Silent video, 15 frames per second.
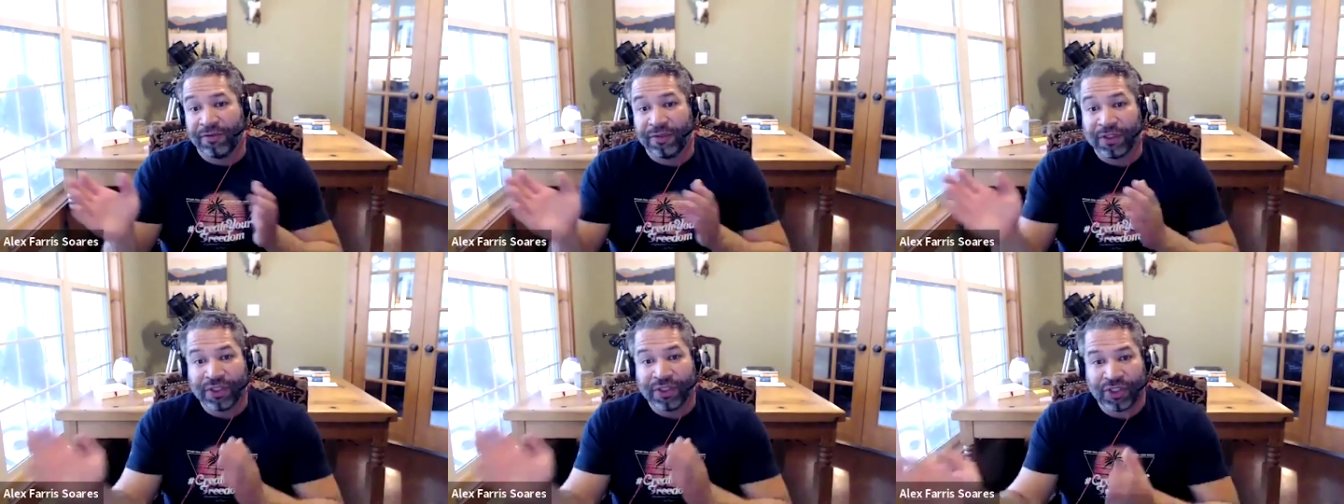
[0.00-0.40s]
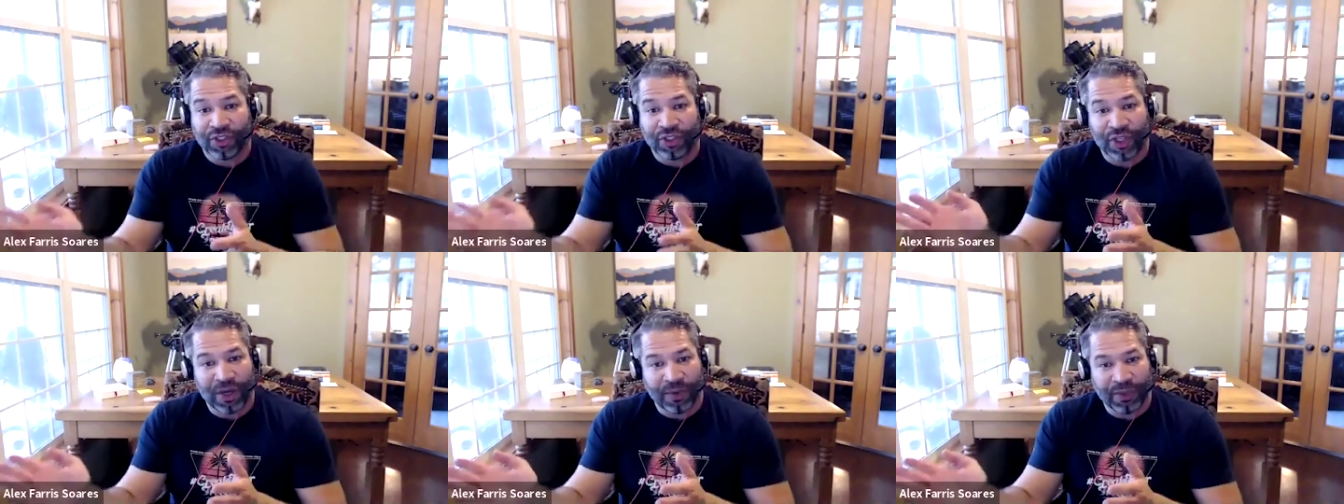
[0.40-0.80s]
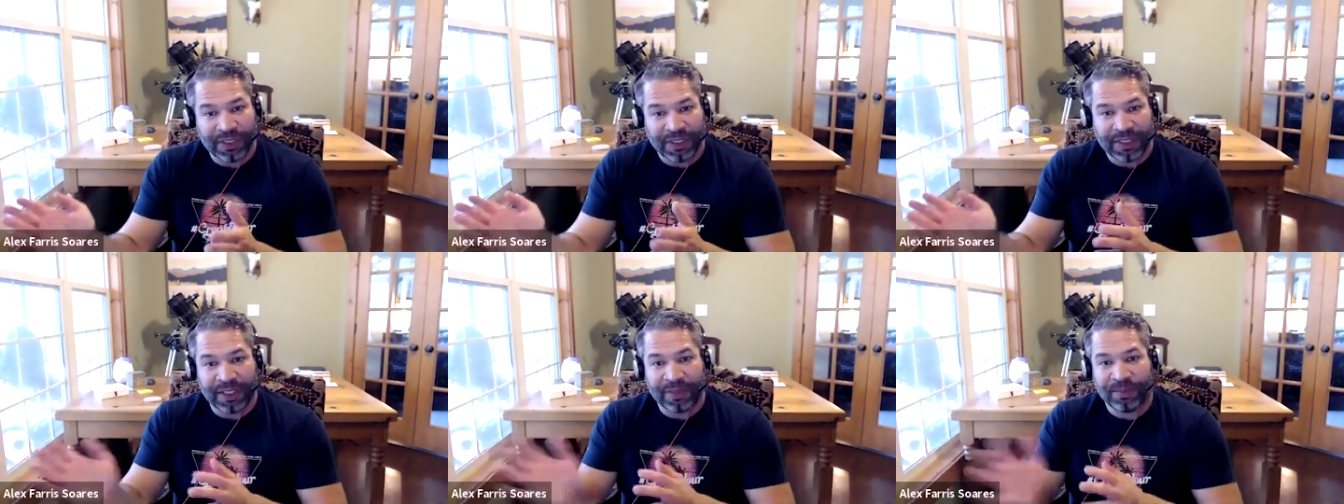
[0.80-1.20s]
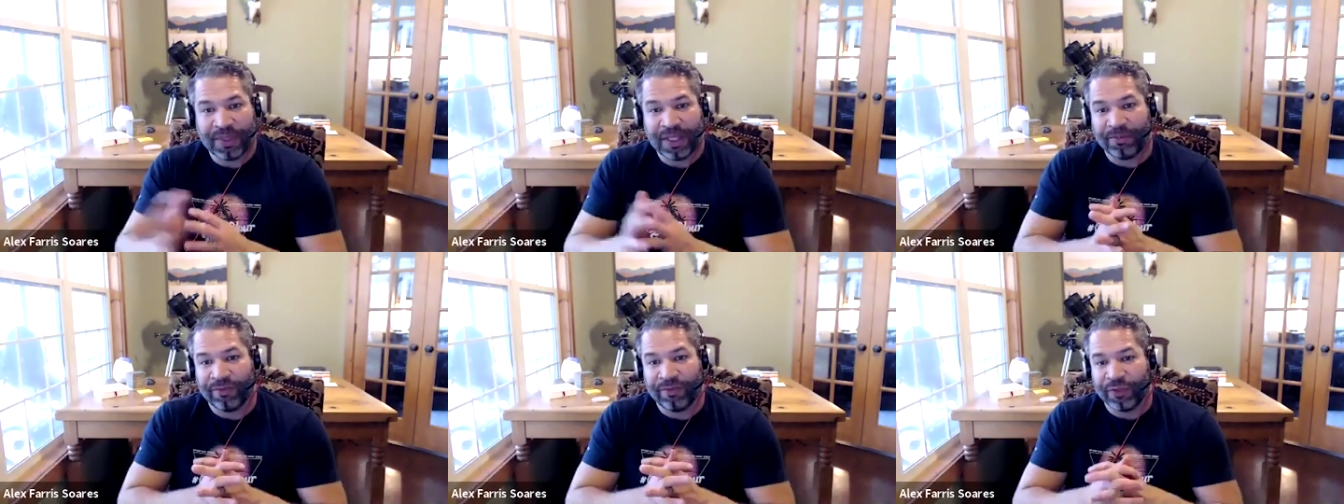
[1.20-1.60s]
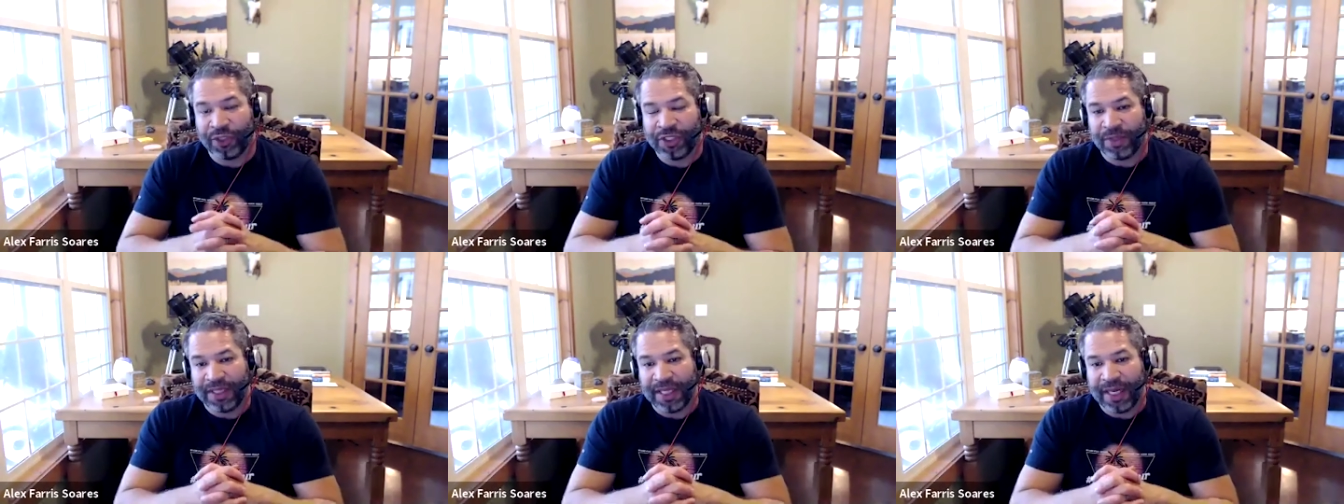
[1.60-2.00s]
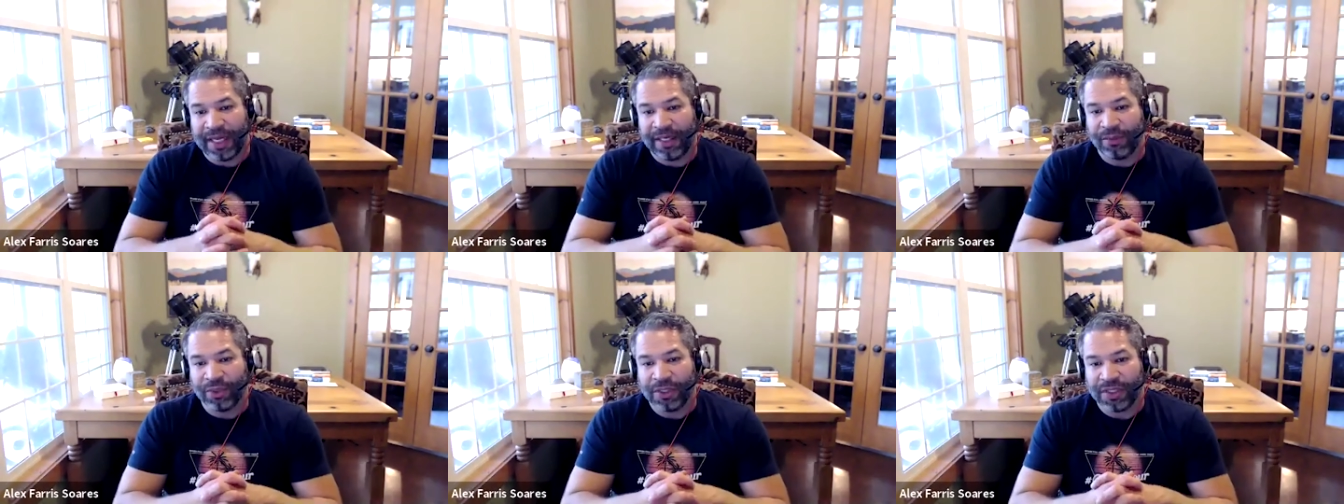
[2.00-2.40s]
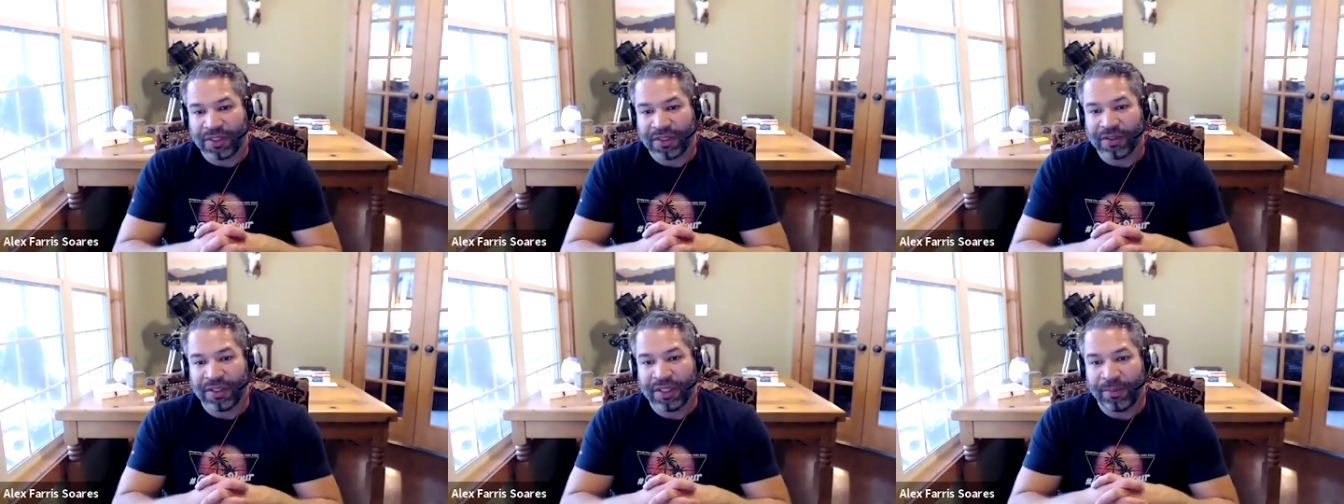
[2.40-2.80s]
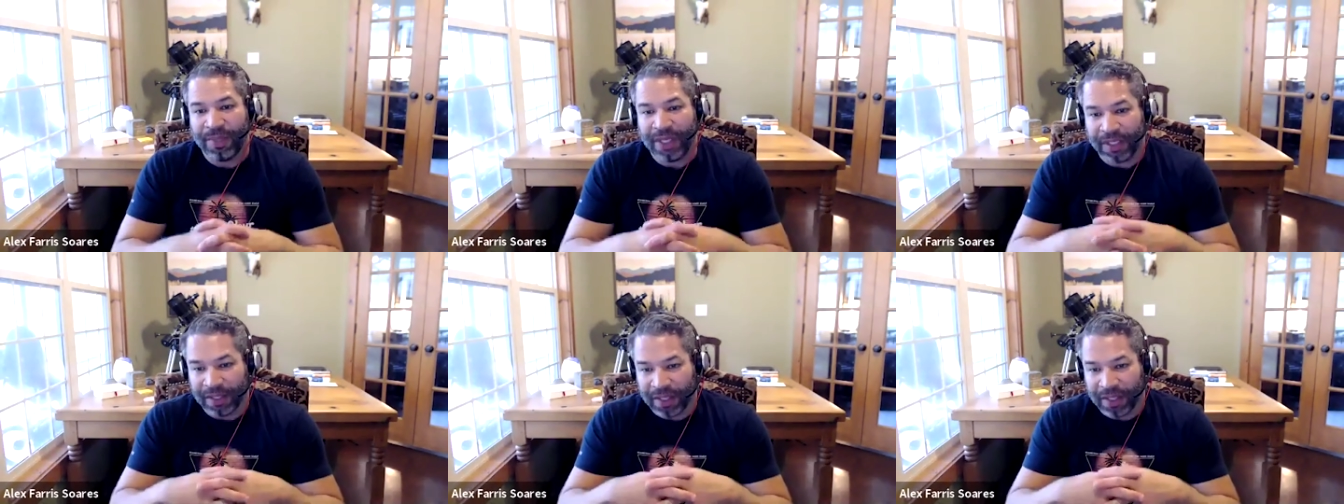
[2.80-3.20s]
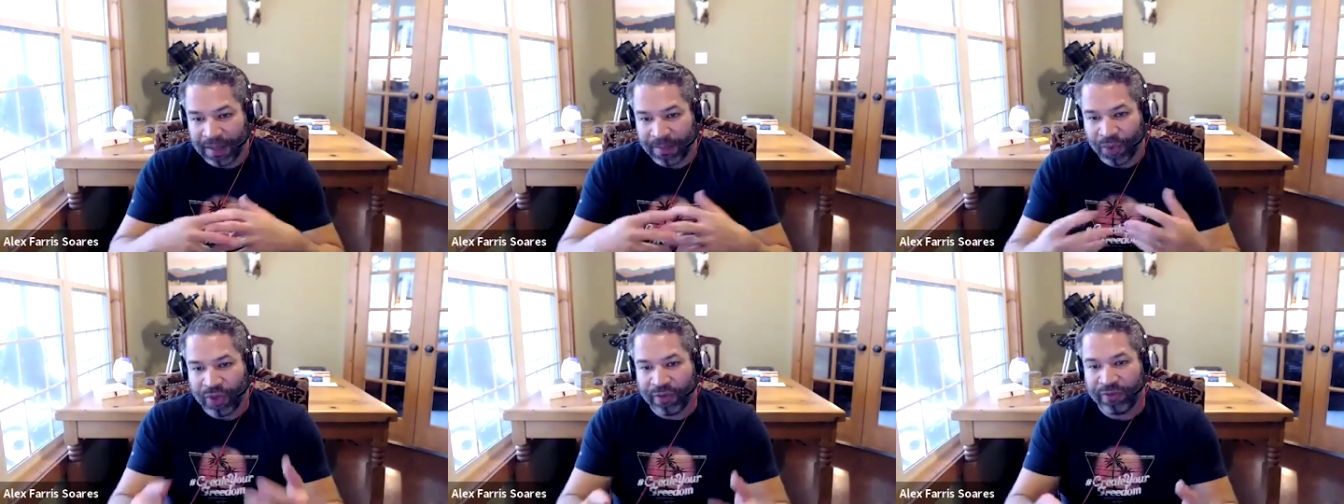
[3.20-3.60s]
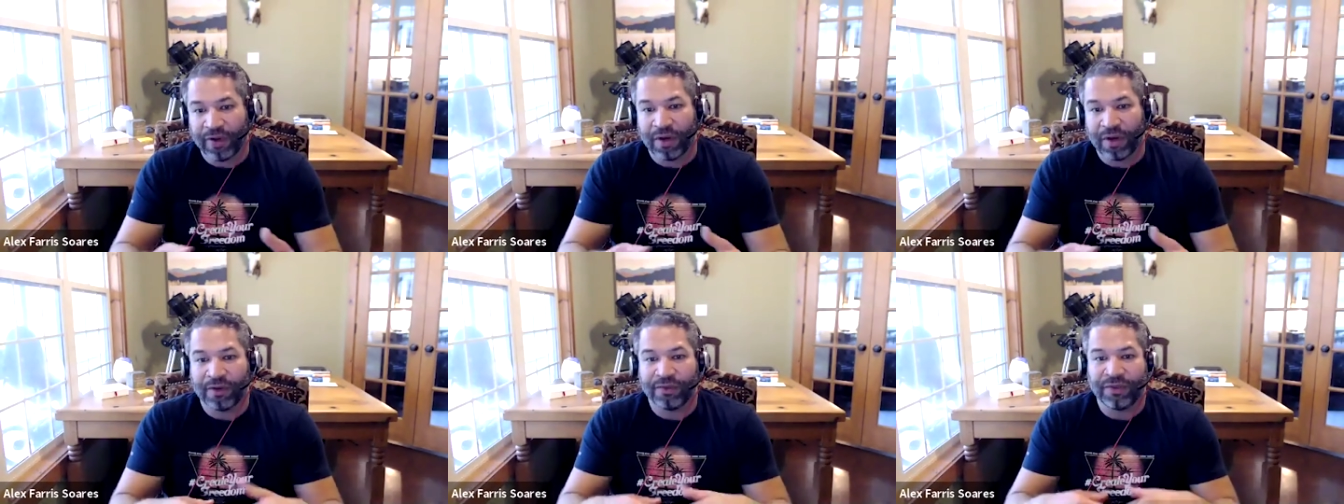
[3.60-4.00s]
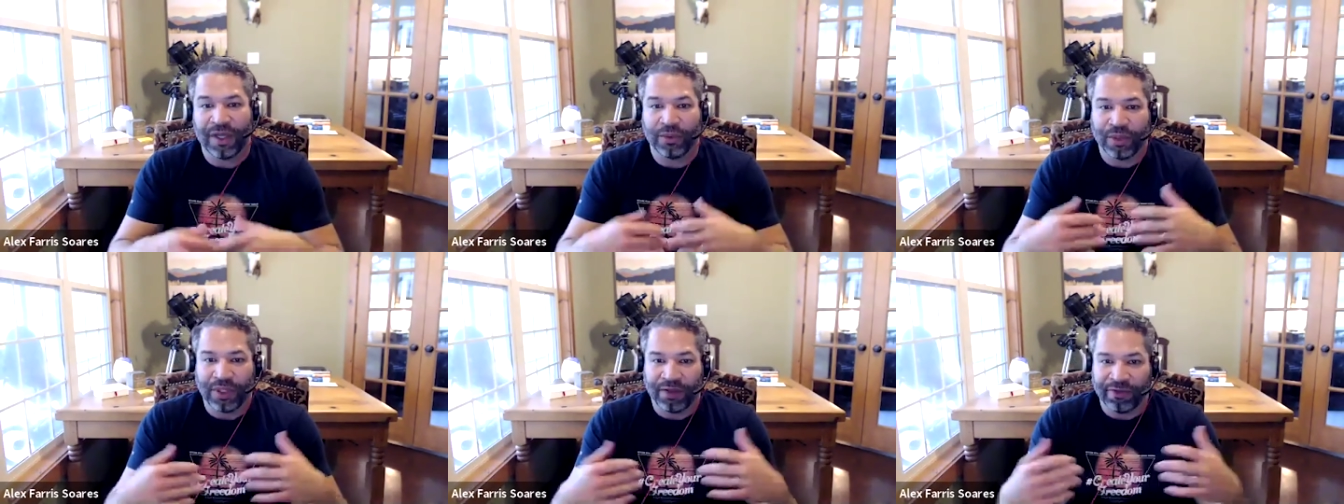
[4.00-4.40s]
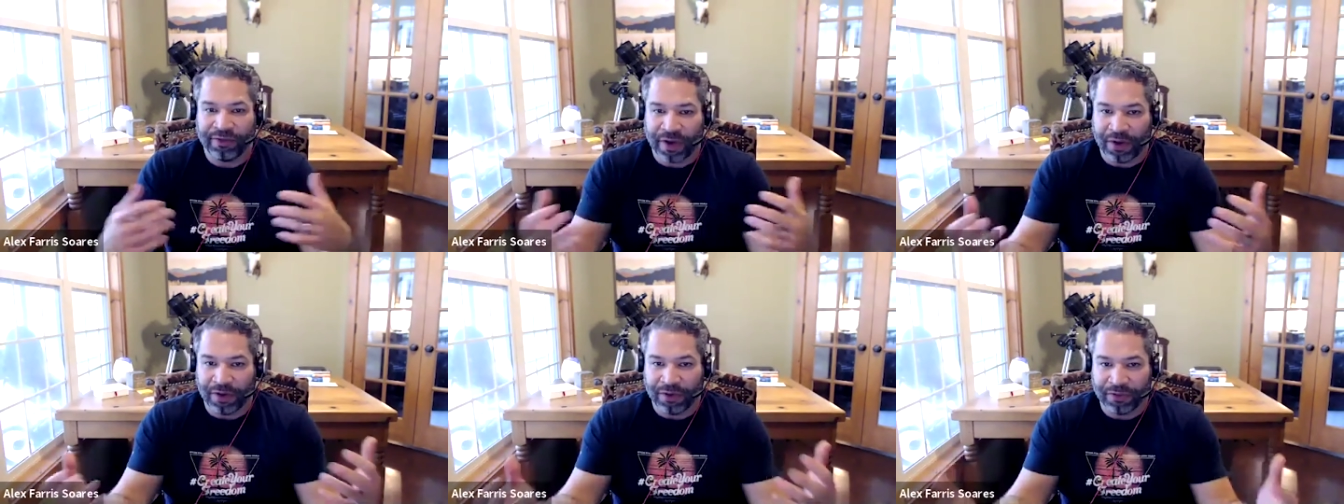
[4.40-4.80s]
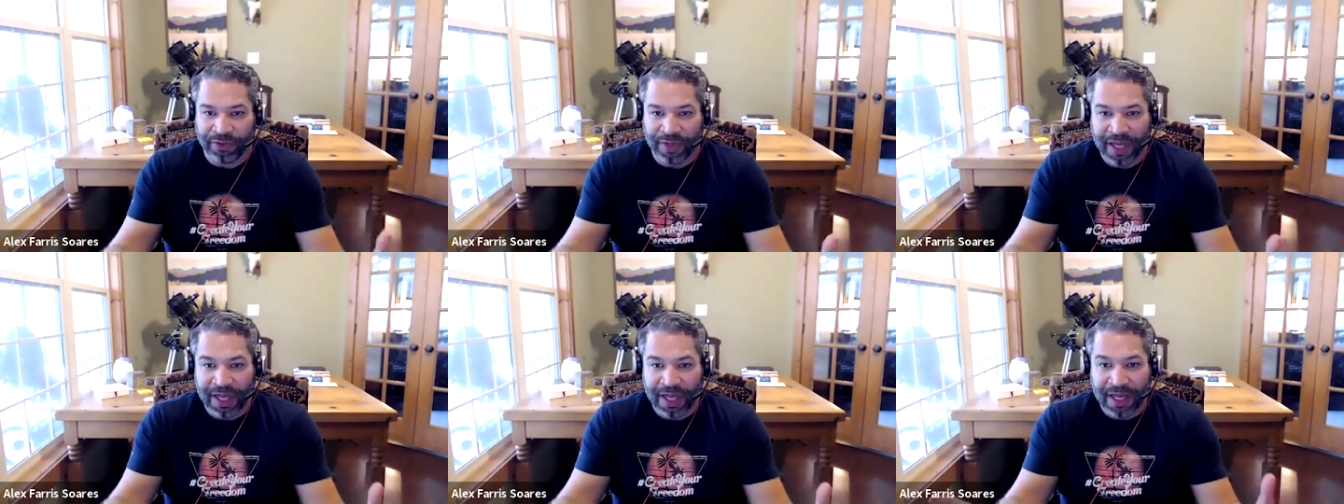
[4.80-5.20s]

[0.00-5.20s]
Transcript: versus going something that was going to be a lot more involved, that would involve